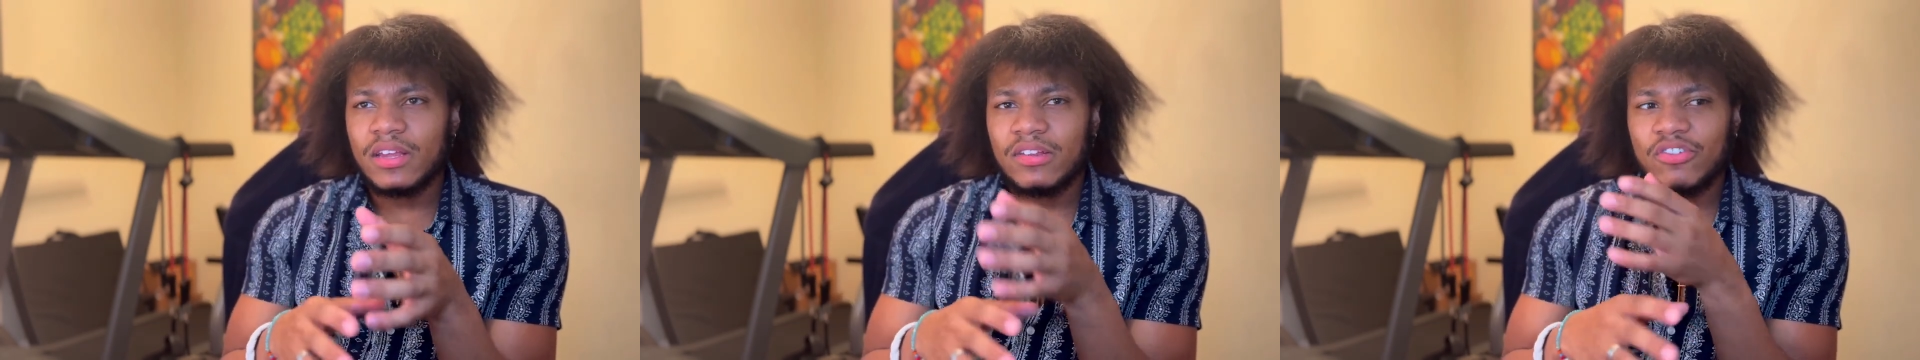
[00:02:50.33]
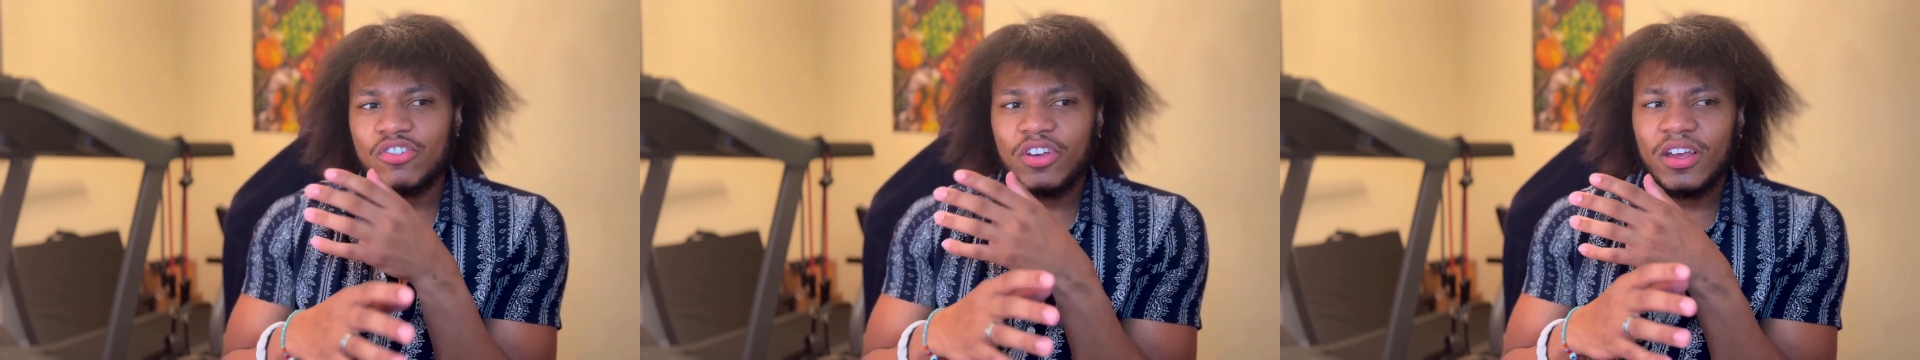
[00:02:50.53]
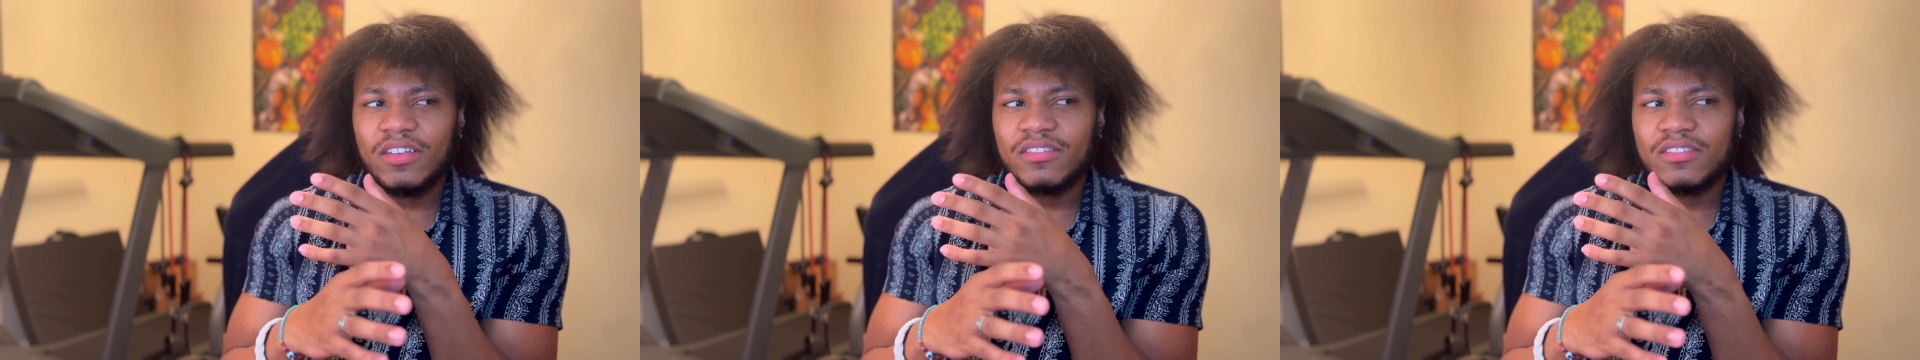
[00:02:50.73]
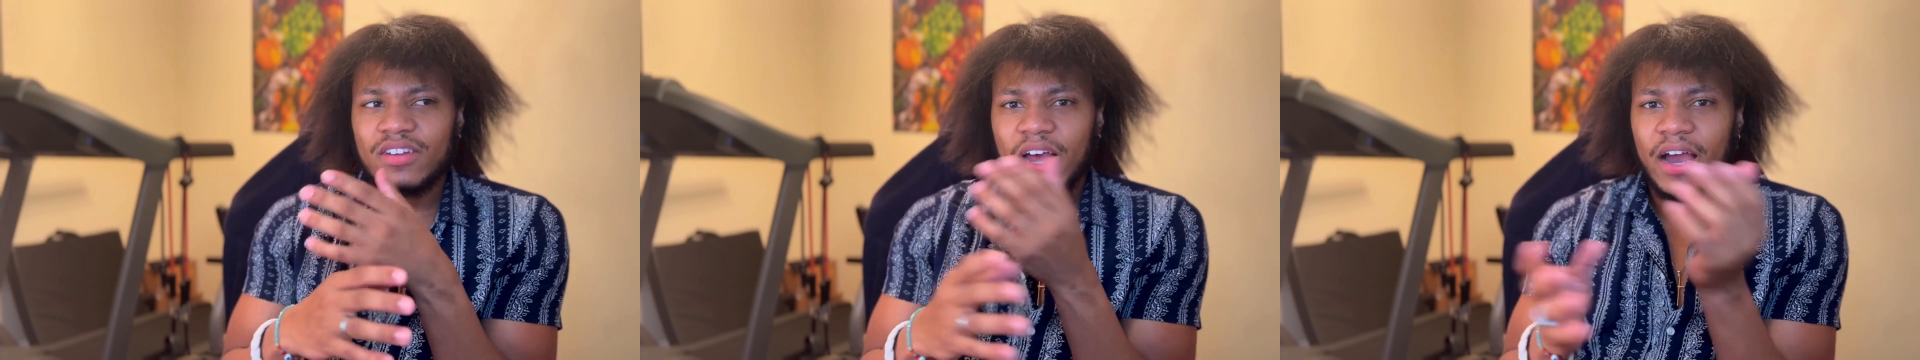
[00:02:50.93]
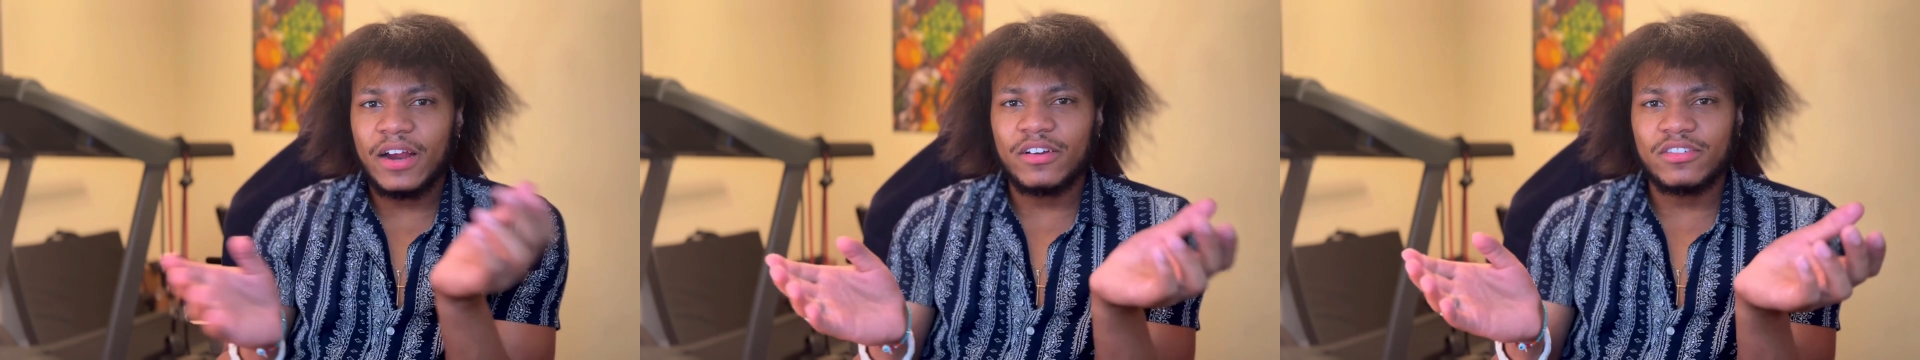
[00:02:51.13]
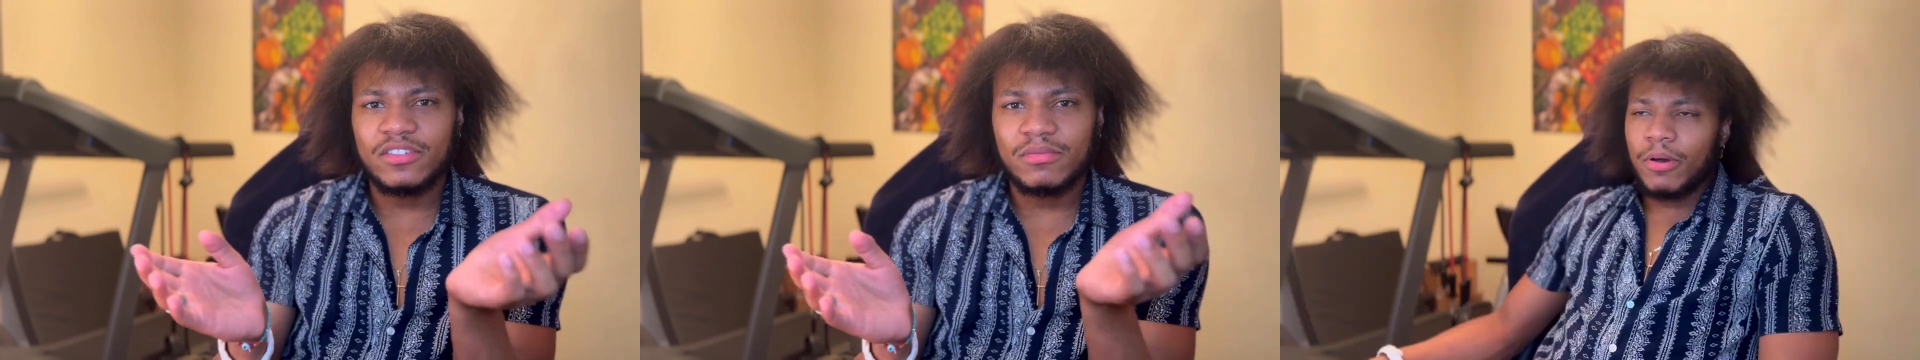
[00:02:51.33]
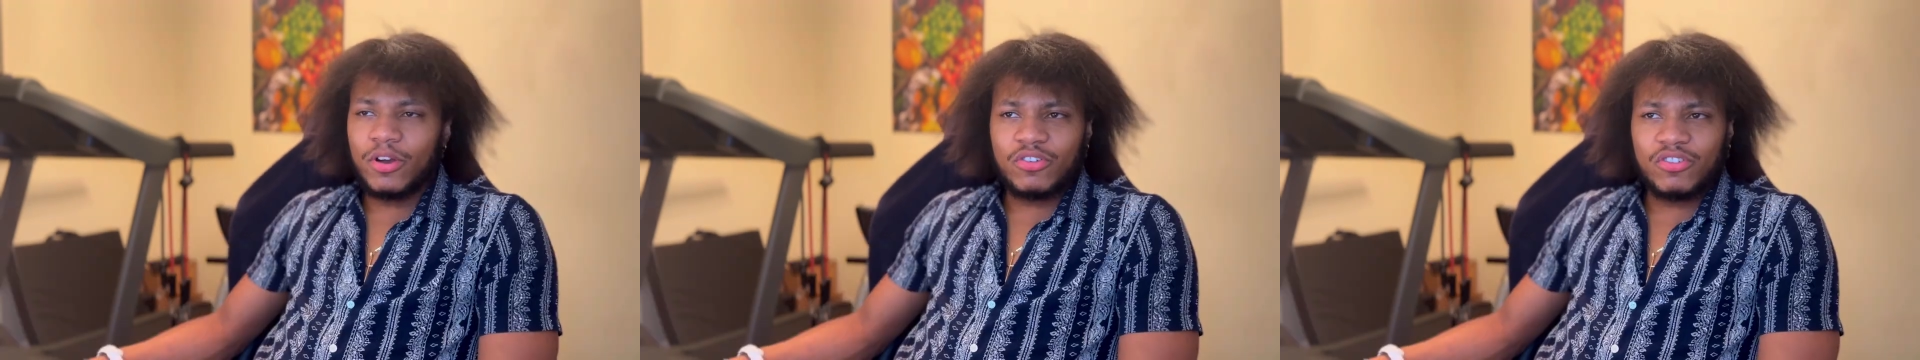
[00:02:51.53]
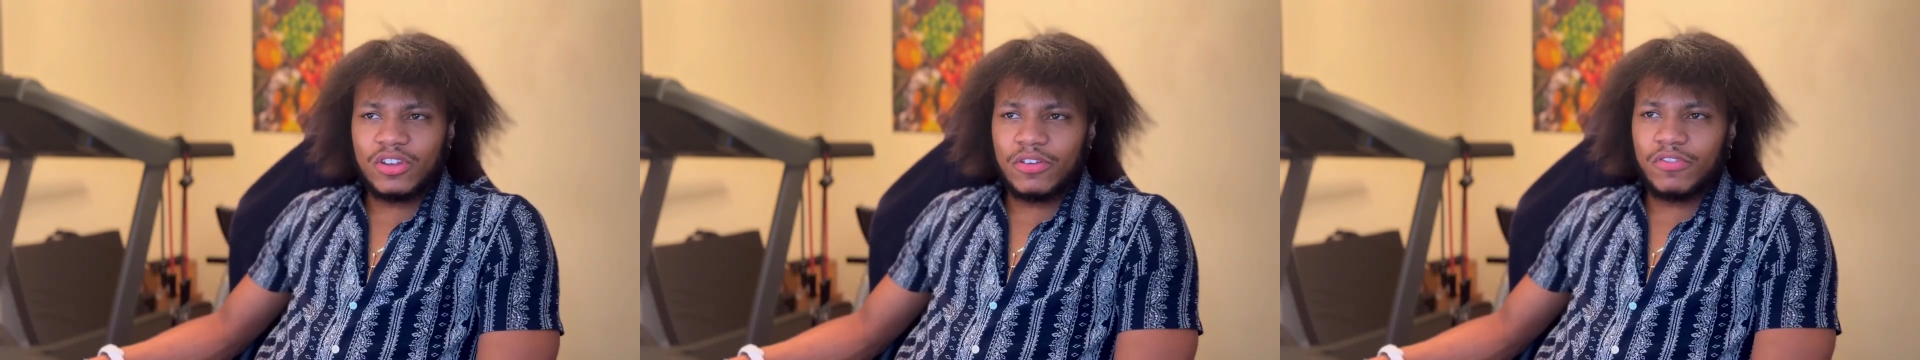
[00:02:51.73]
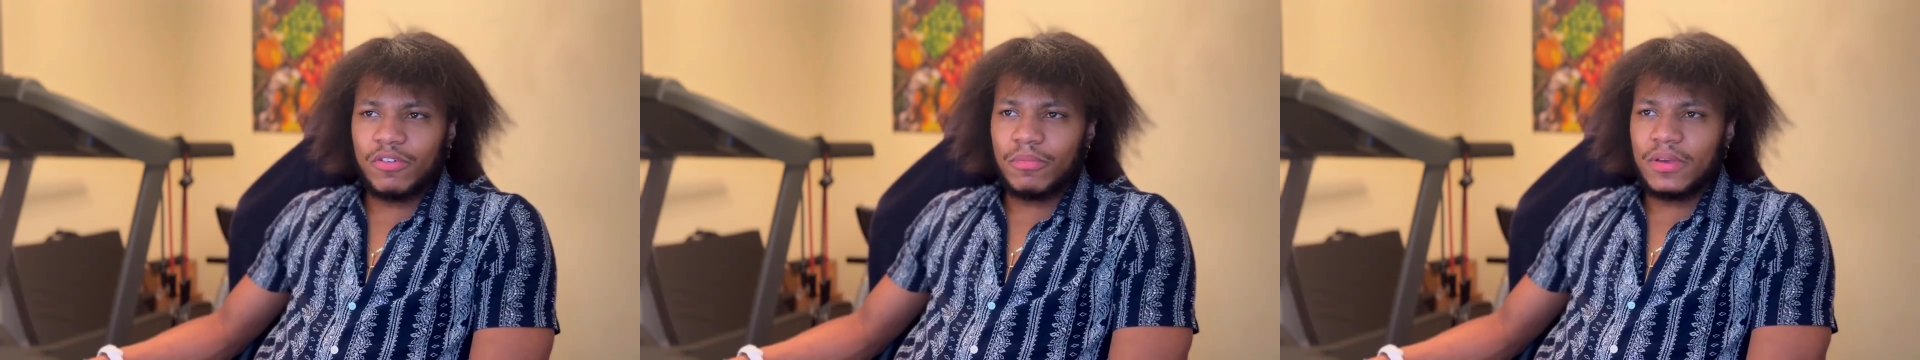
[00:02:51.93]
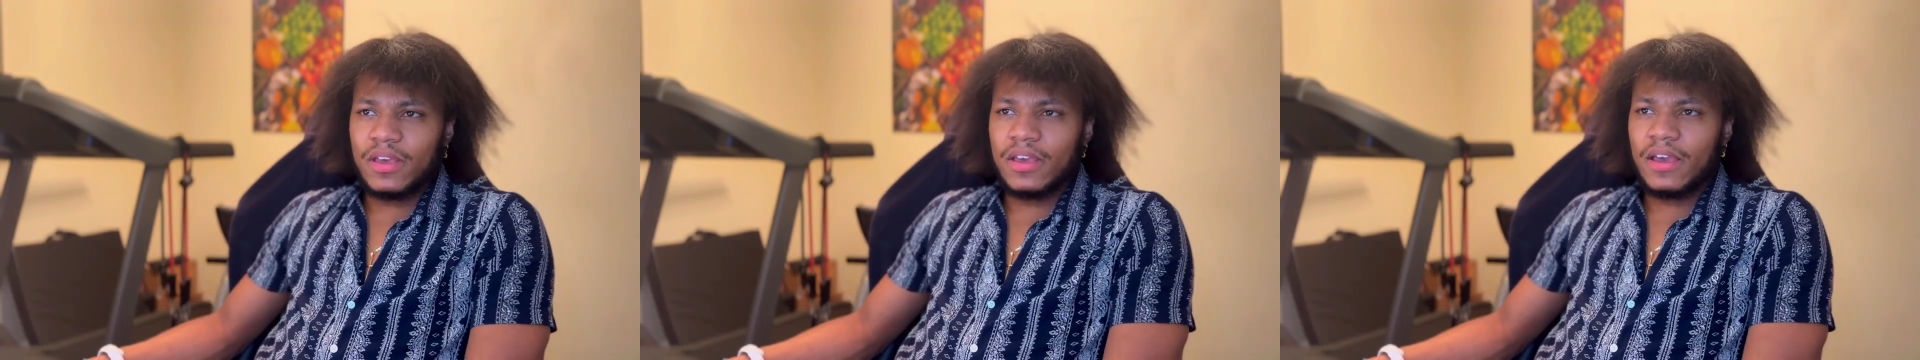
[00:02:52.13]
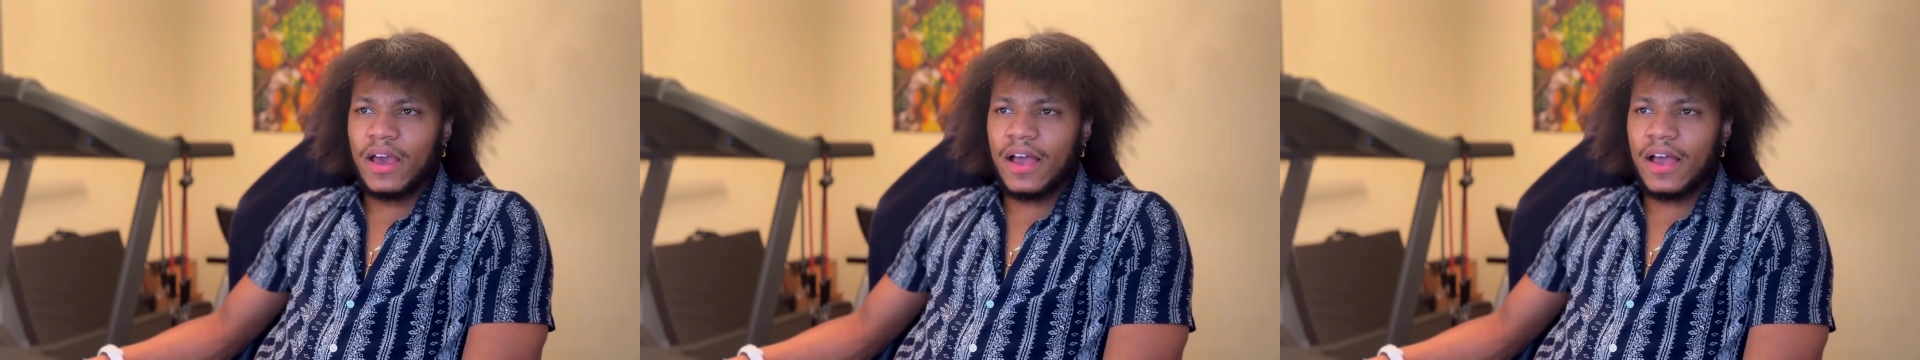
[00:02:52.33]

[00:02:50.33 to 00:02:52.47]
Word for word: just tiresome. Personally for me,